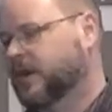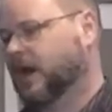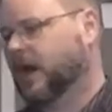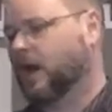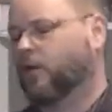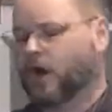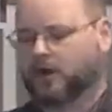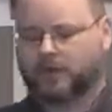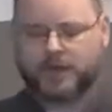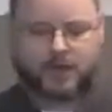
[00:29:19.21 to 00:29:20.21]
Uh, I want
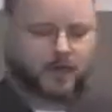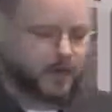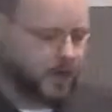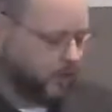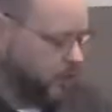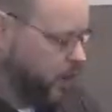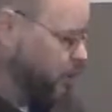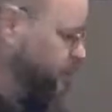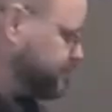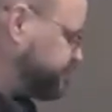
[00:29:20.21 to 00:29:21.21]
to read a, a quote.